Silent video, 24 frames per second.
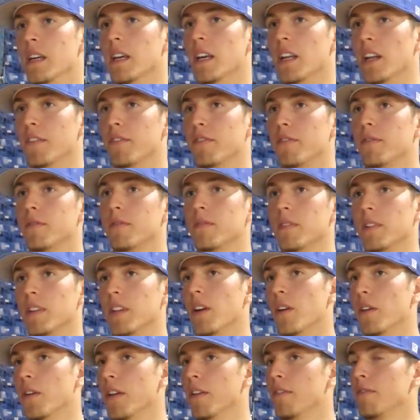and if you
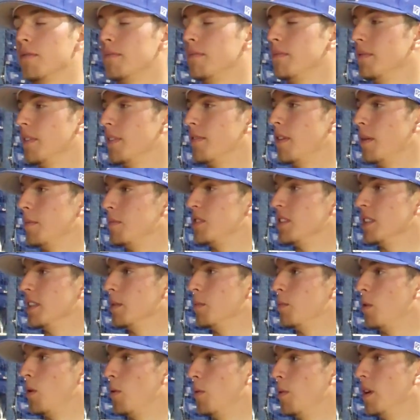know, and if if I'm seeing
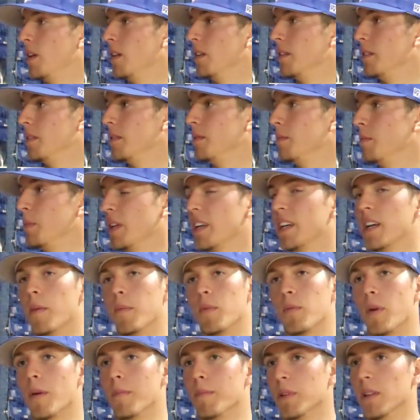the ball well and being
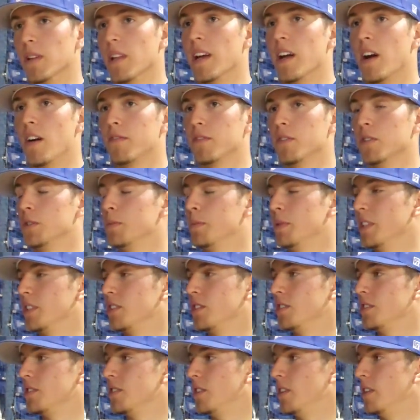comfortable, I'm going to lay off those
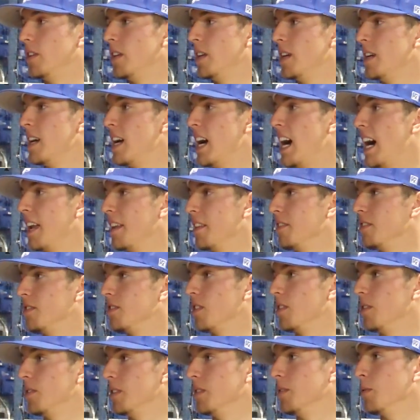pitches that are out of the
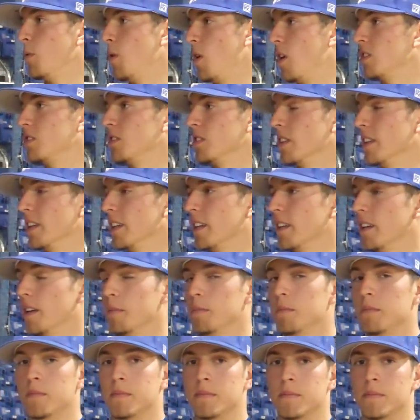zone and the walks are going to come.